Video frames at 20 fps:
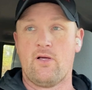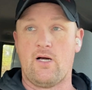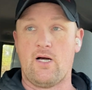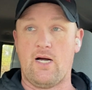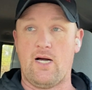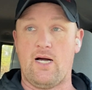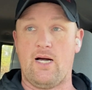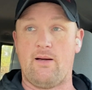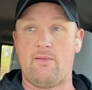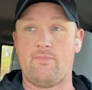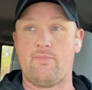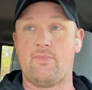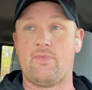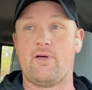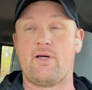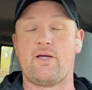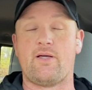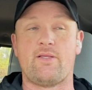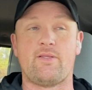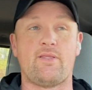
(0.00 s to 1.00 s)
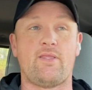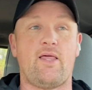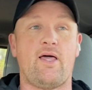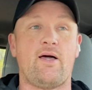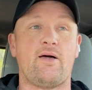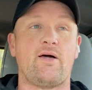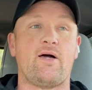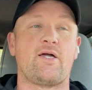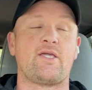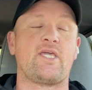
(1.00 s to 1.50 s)

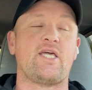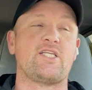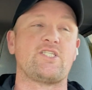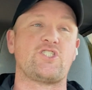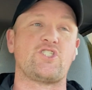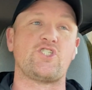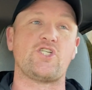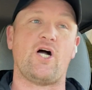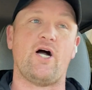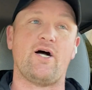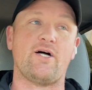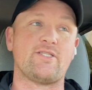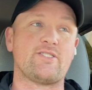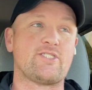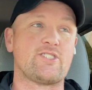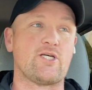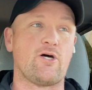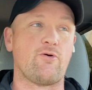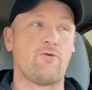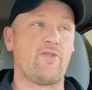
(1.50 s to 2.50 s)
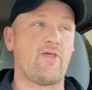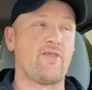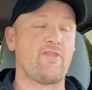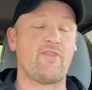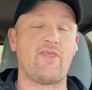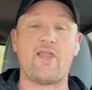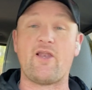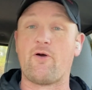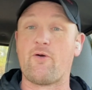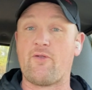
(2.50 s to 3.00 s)
Against Shawn. So
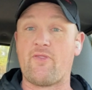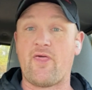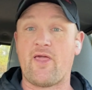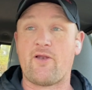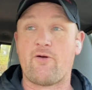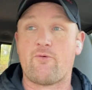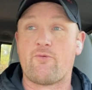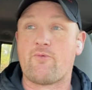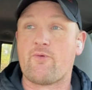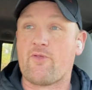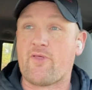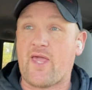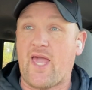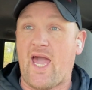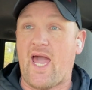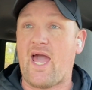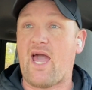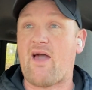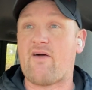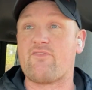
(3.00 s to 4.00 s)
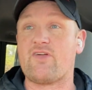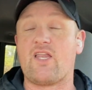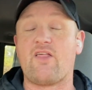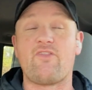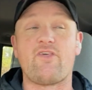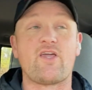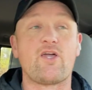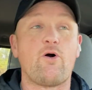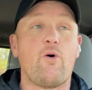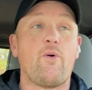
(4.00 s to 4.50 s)
they don't really have
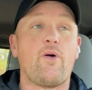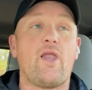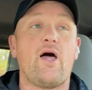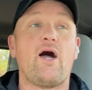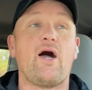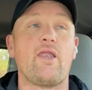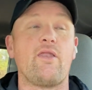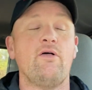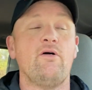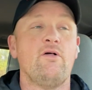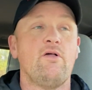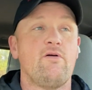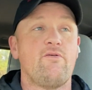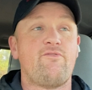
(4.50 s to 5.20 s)
anything going on.